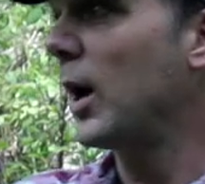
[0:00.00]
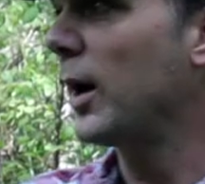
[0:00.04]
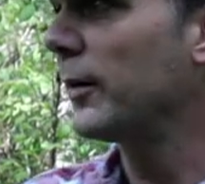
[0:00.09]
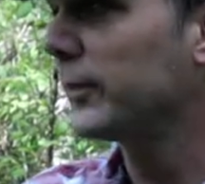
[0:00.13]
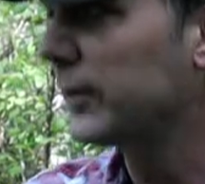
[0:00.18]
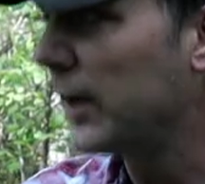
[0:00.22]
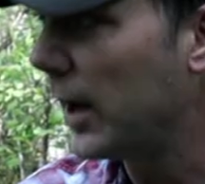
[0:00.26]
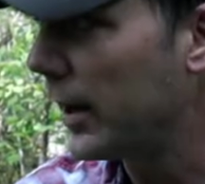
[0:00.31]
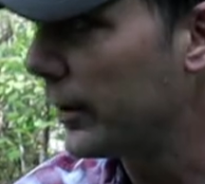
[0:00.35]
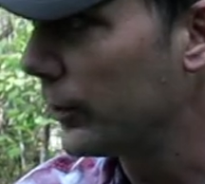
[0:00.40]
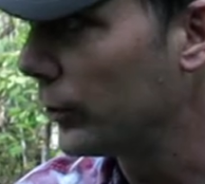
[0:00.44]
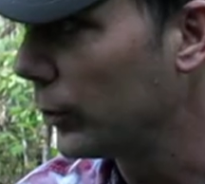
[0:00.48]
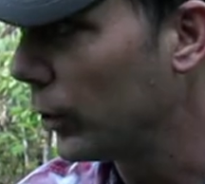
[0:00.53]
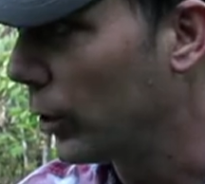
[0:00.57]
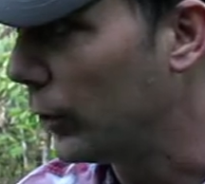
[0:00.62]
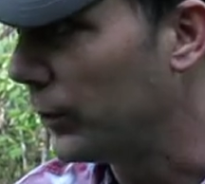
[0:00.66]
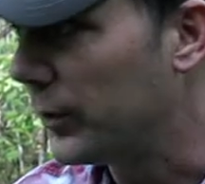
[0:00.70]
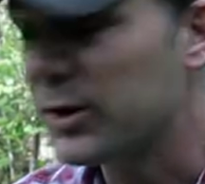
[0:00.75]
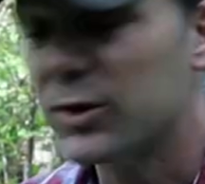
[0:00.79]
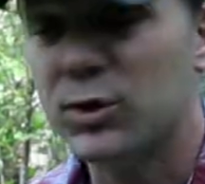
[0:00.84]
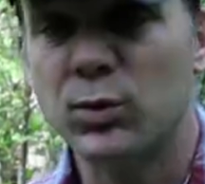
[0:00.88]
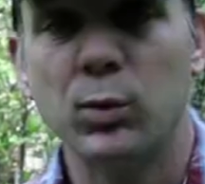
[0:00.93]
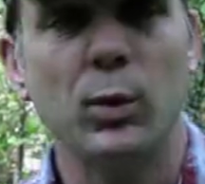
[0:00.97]
off down the
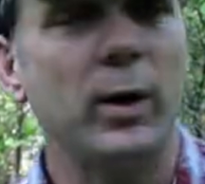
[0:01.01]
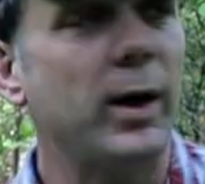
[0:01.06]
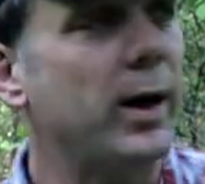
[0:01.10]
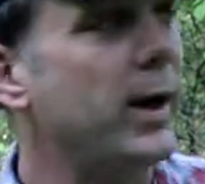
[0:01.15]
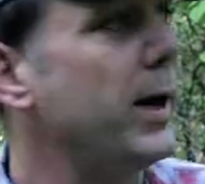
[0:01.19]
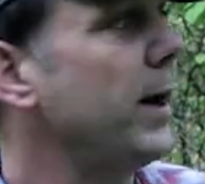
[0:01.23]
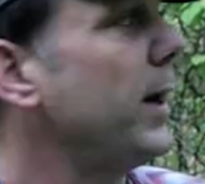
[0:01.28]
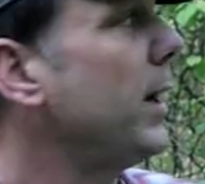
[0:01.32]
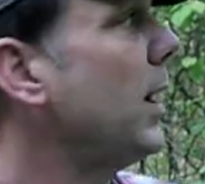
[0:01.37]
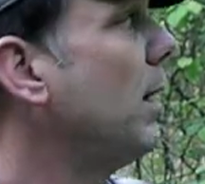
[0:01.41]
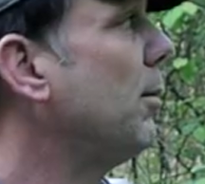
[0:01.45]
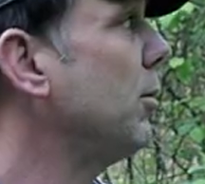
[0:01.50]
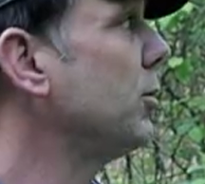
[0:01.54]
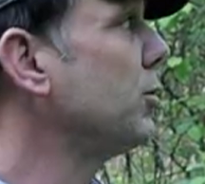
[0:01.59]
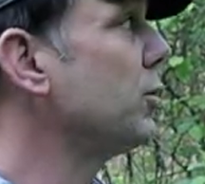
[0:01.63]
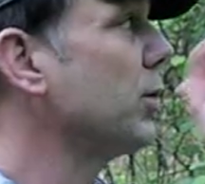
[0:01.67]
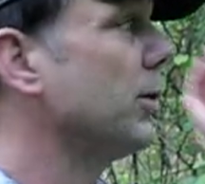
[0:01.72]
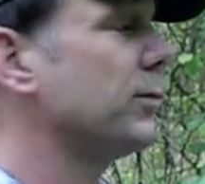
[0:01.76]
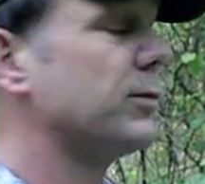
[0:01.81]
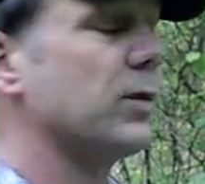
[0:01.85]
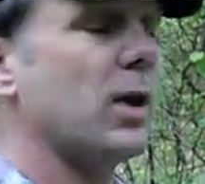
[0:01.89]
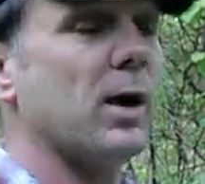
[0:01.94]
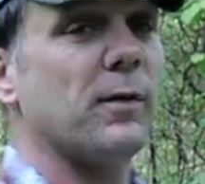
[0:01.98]
road this way, I'm gonna
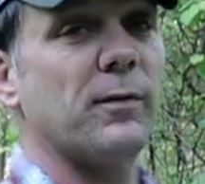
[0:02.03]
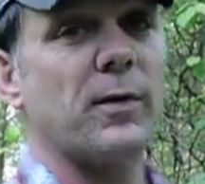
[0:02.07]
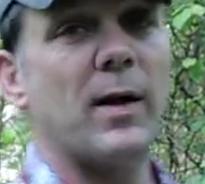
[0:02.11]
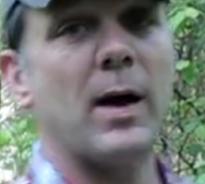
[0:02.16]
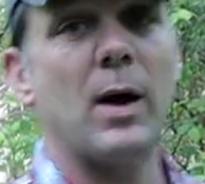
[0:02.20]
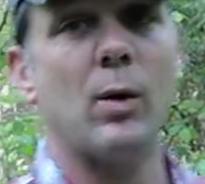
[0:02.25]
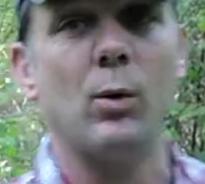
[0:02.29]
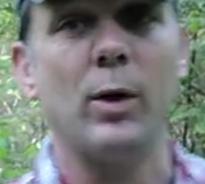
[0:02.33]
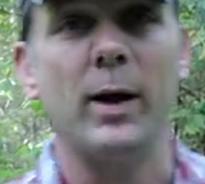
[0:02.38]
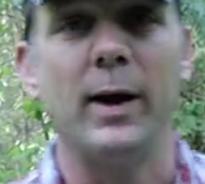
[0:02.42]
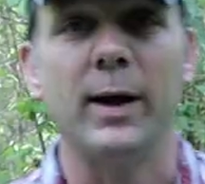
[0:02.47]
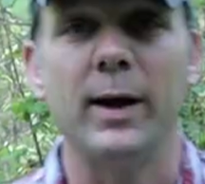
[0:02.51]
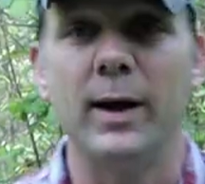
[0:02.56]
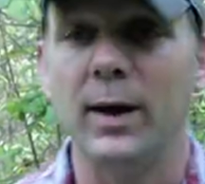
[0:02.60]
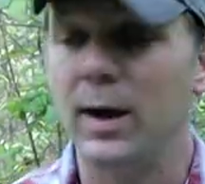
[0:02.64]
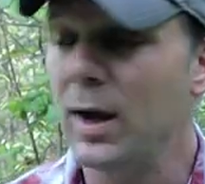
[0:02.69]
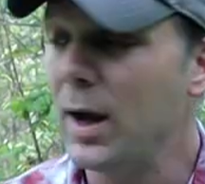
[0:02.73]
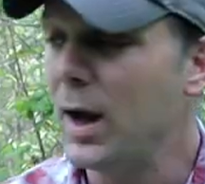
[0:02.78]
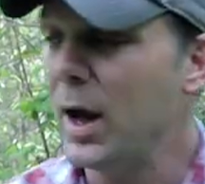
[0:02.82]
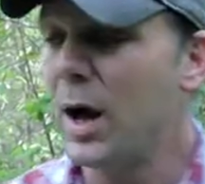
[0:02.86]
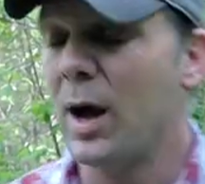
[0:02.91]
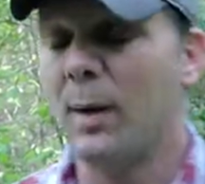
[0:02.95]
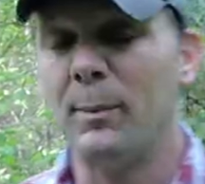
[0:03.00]
drift off that way,
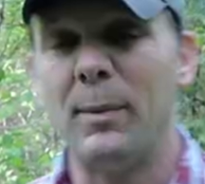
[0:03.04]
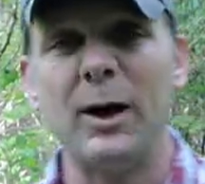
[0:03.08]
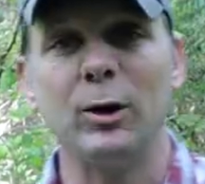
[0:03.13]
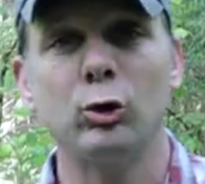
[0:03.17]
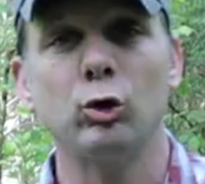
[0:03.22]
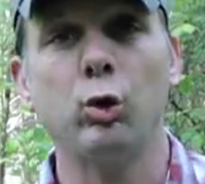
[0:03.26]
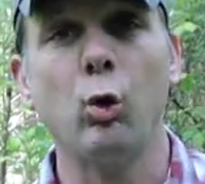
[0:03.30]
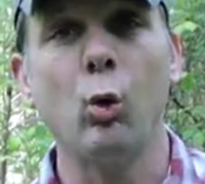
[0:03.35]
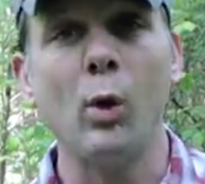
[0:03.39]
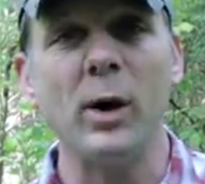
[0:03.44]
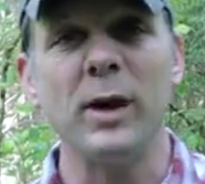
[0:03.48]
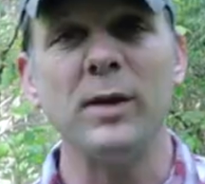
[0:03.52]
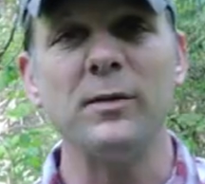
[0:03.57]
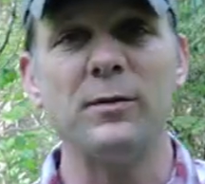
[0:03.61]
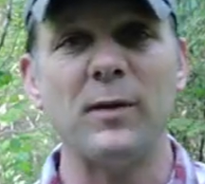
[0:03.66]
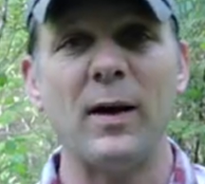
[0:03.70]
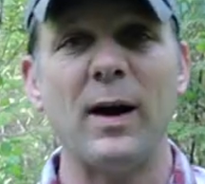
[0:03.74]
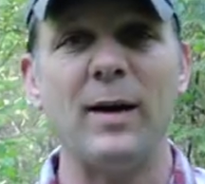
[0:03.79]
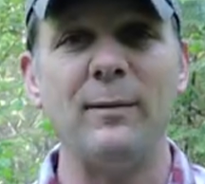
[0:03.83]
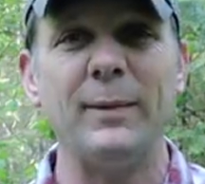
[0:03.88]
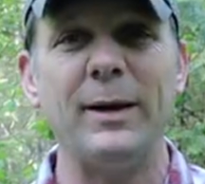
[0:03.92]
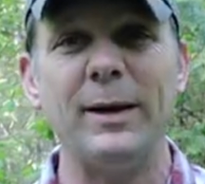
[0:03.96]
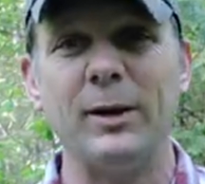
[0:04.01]
about
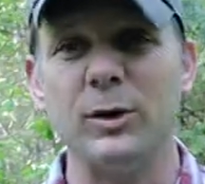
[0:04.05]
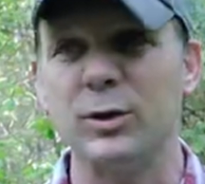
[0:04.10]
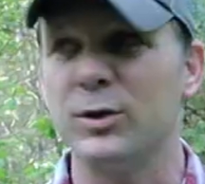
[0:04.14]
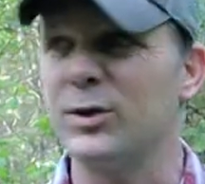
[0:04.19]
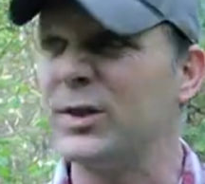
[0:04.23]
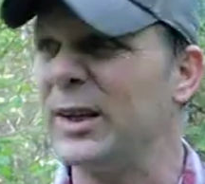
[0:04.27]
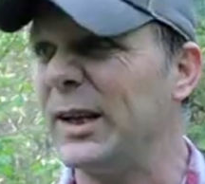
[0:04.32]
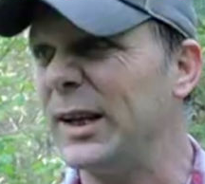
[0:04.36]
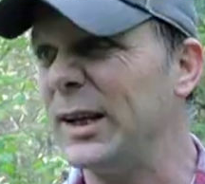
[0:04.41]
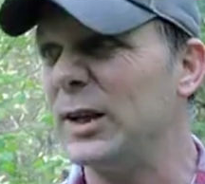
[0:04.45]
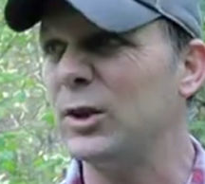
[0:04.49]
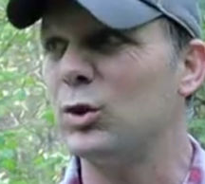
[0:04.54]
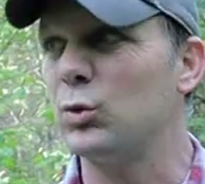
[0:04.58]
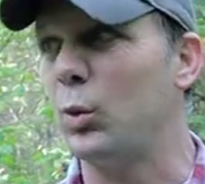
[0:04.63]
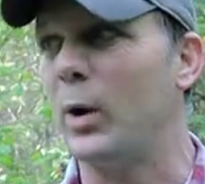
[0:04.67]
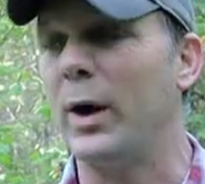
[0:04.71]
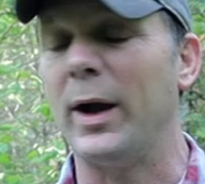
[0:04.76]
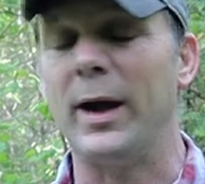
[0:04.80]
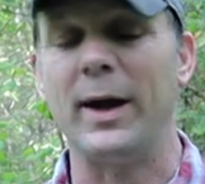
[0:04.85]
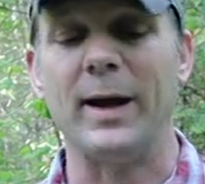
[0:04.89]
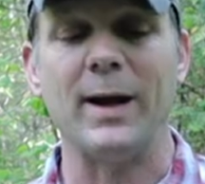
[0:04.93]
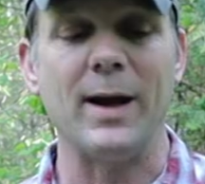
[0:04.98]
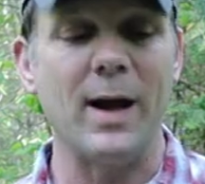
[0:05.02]
25 meters each
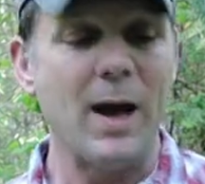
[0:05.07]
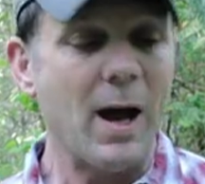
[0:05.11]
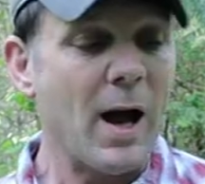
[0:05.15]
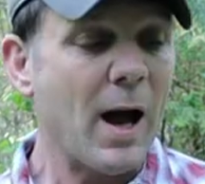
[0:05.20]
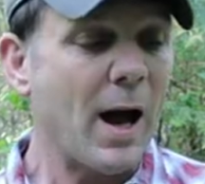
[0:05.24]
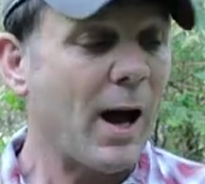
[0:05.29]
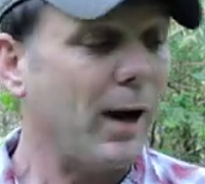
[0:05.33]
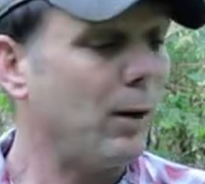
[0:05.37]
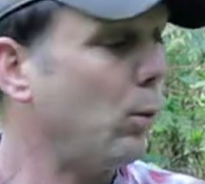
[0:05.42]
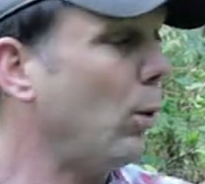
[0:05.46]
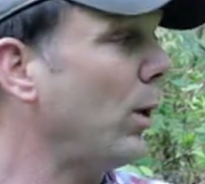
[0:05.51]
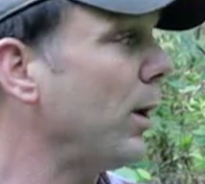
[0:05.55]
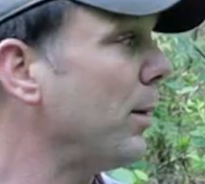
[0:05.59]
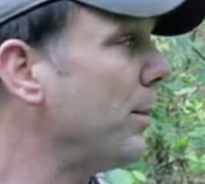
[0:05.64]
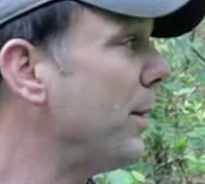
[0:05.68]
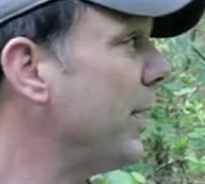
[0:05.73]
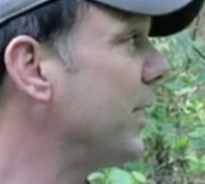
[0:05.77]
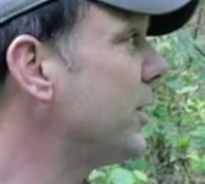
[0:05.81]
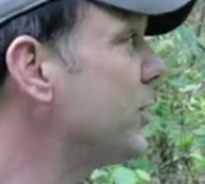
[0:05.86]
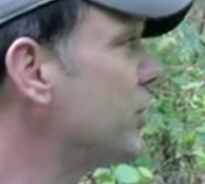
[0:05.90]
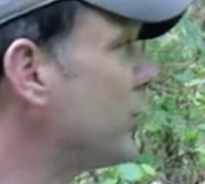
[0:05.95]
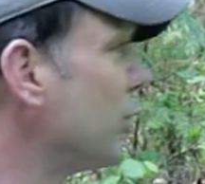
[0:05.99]
way. I wanna make